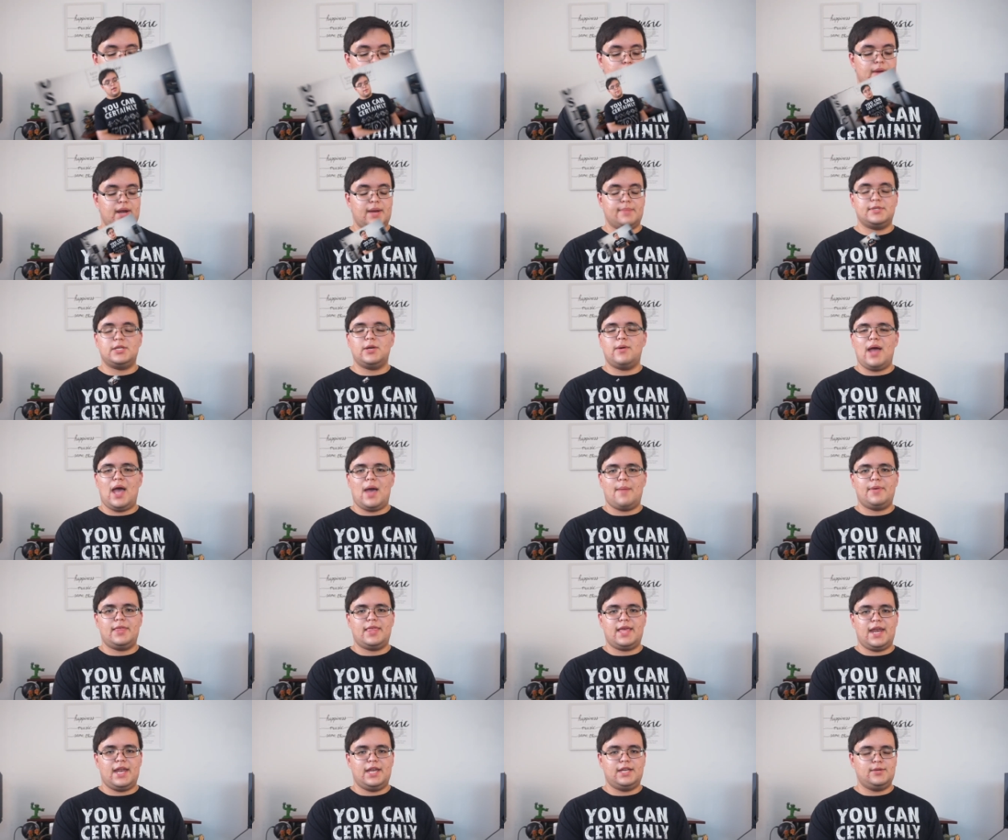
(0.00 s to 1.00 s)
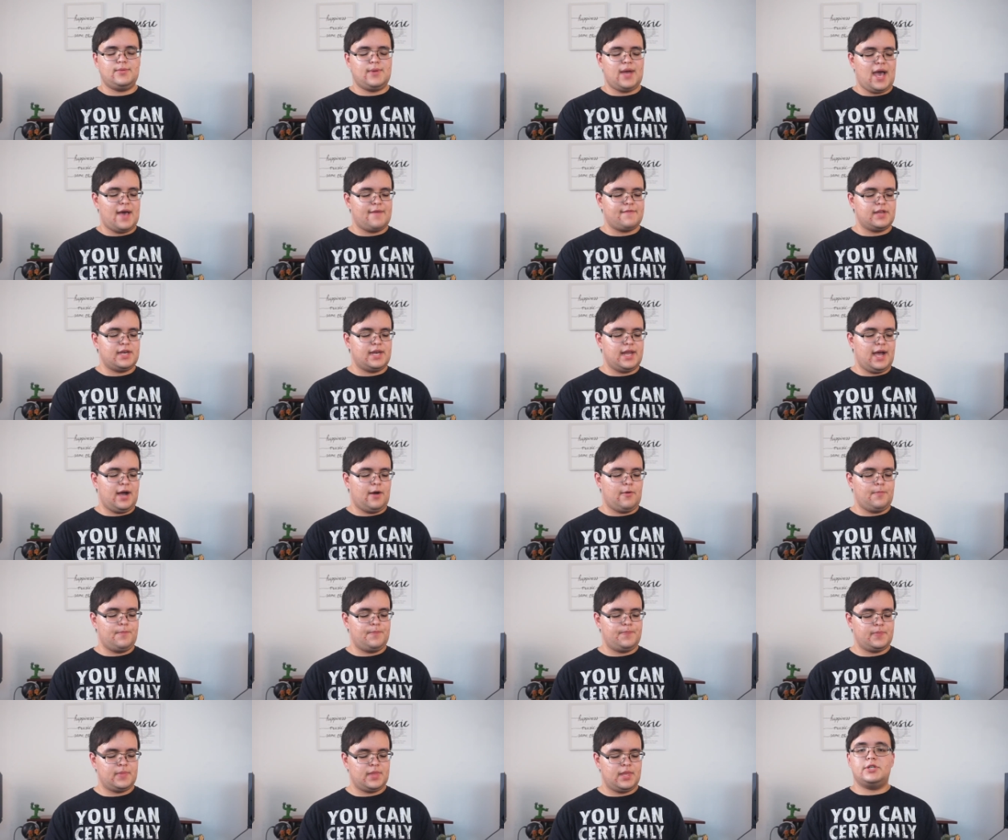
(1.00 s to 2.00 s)
But I'm so happy that I do have it now.
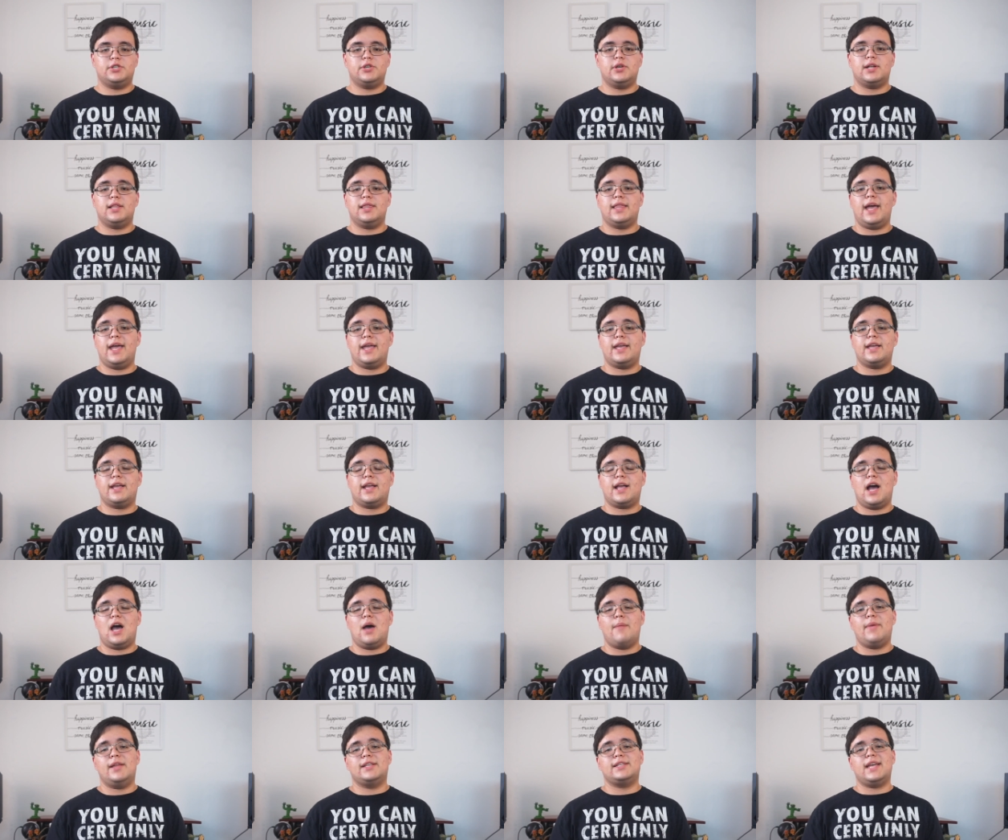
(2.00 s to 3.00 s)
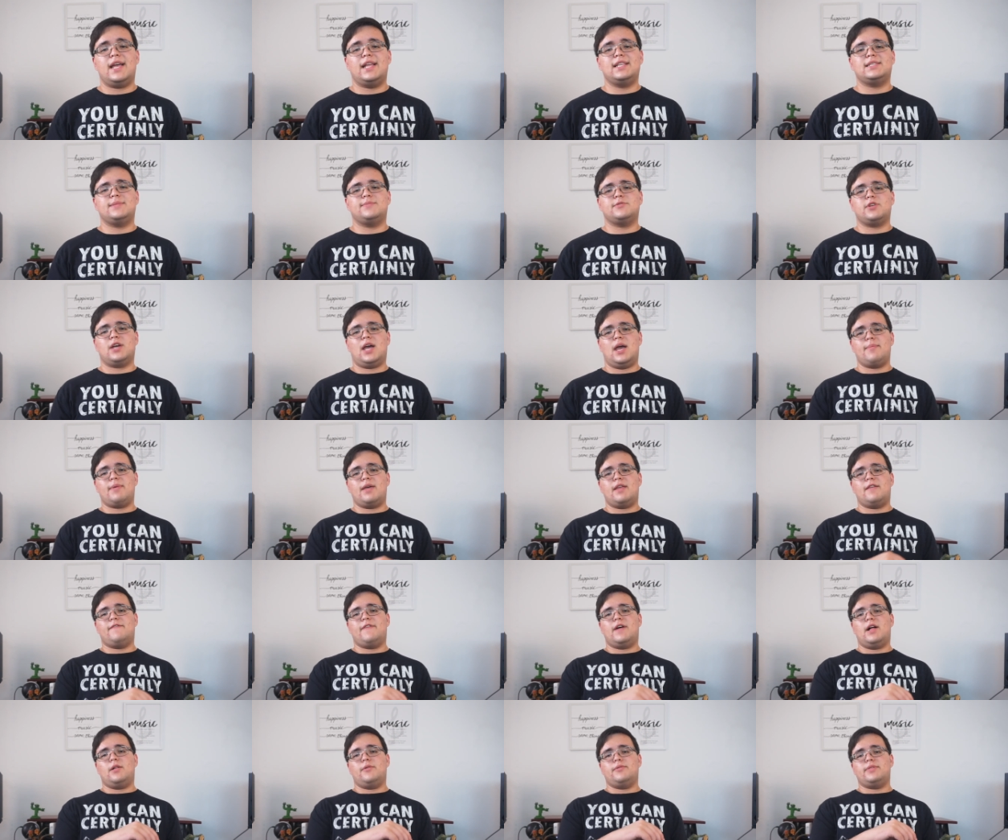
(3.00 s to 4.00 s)
Be sure to like, comment, and subscribe, and
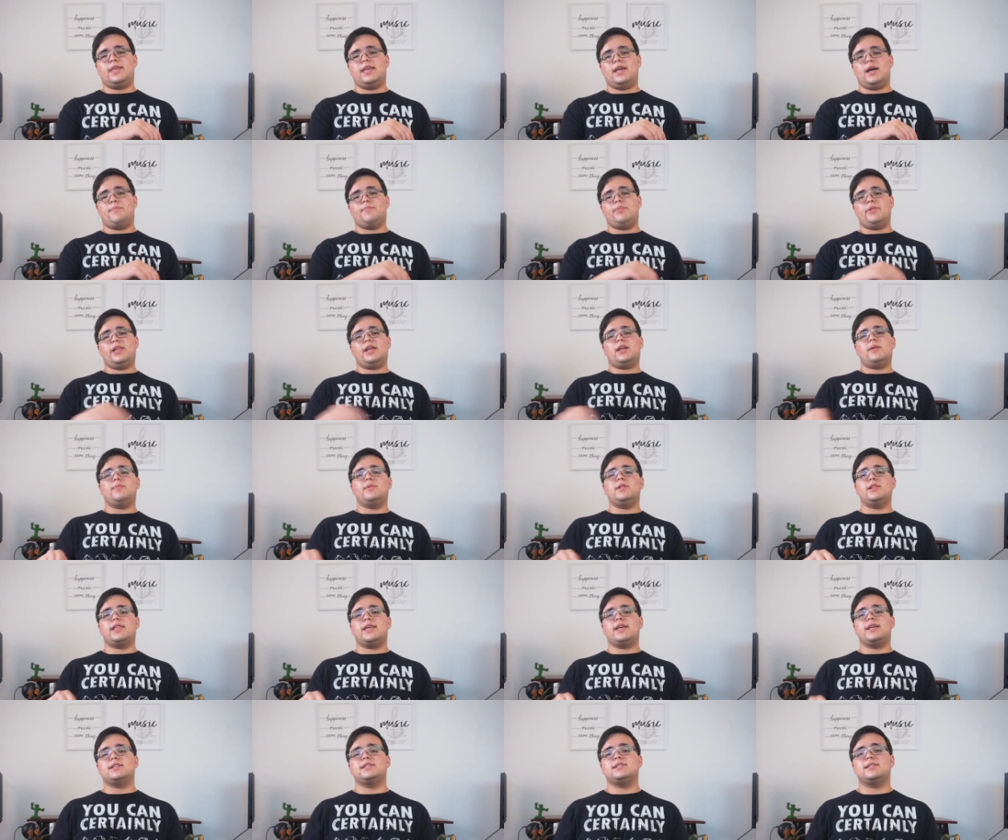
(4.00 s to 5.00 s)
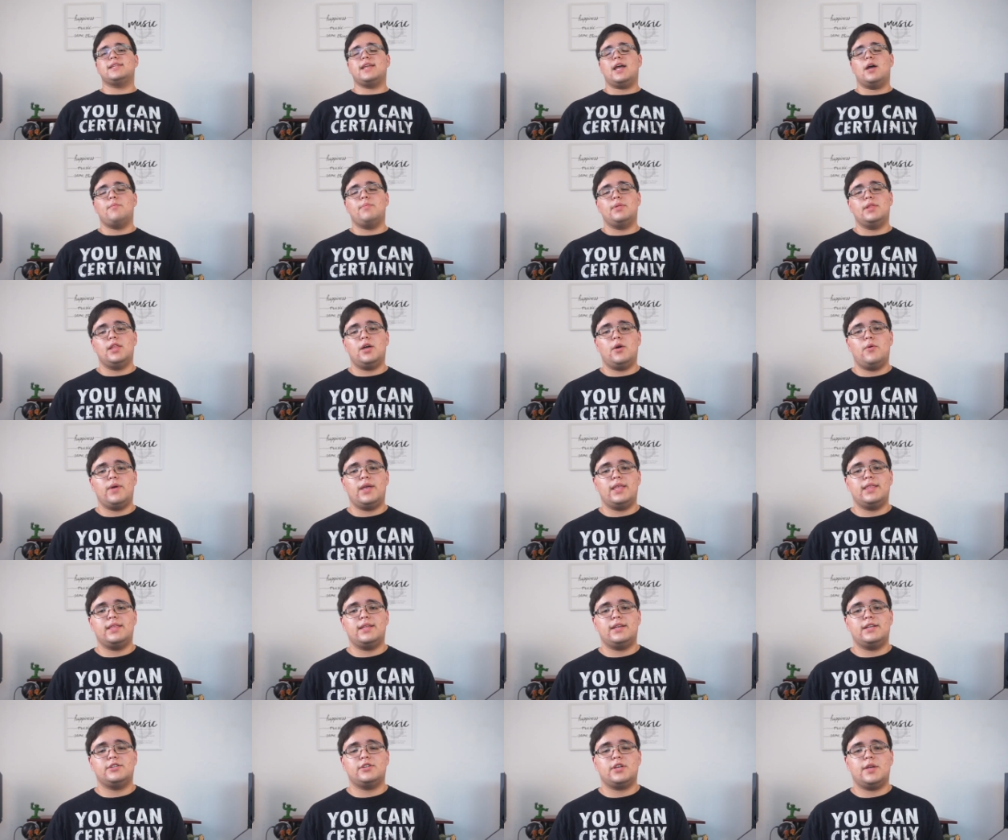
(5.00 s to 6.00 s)
follow the applicable links down below in
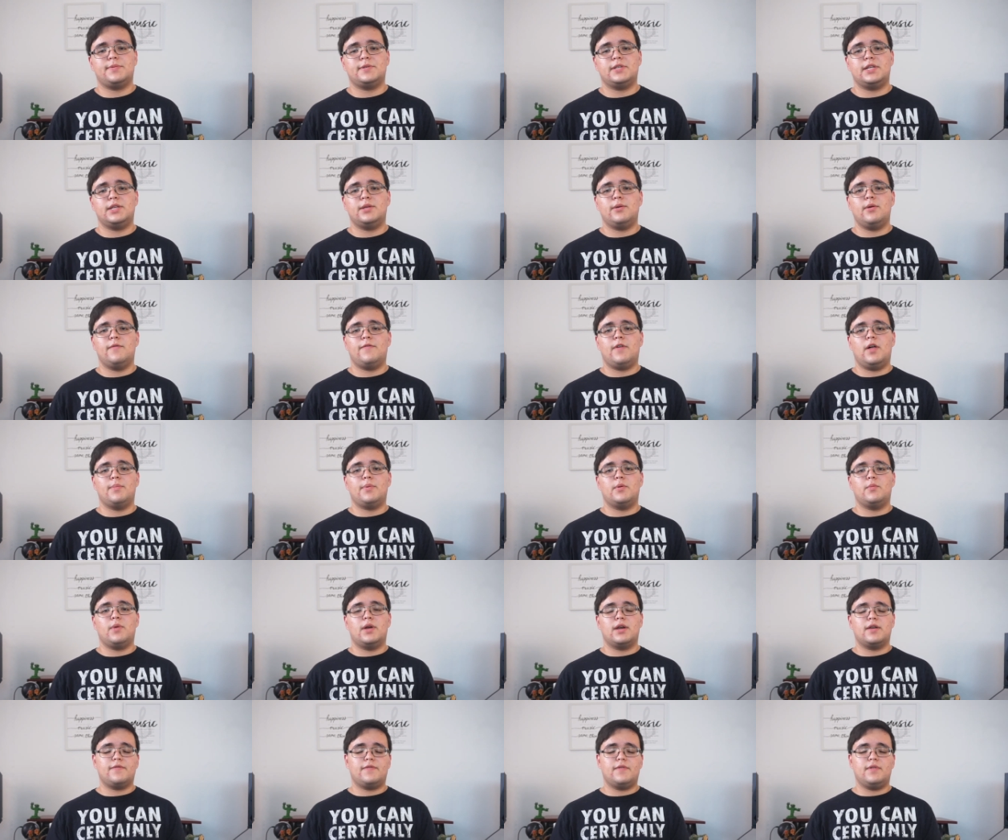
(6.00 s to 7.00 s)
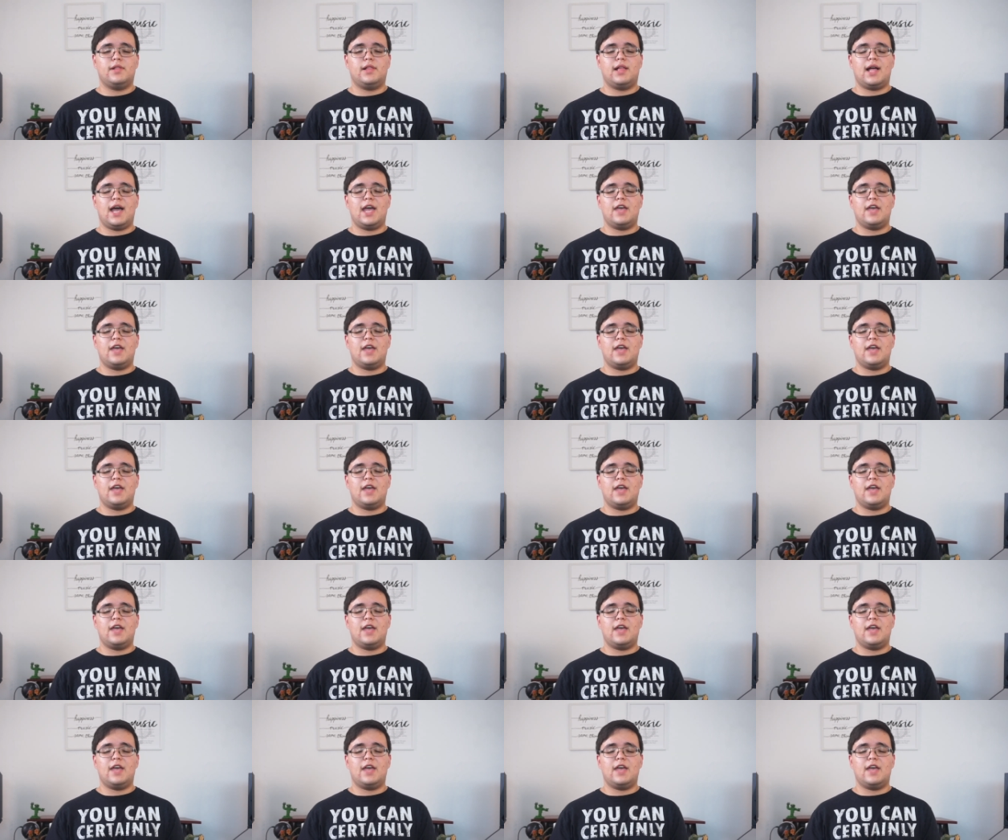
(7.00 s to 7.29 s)
the description. You have all been wonderful.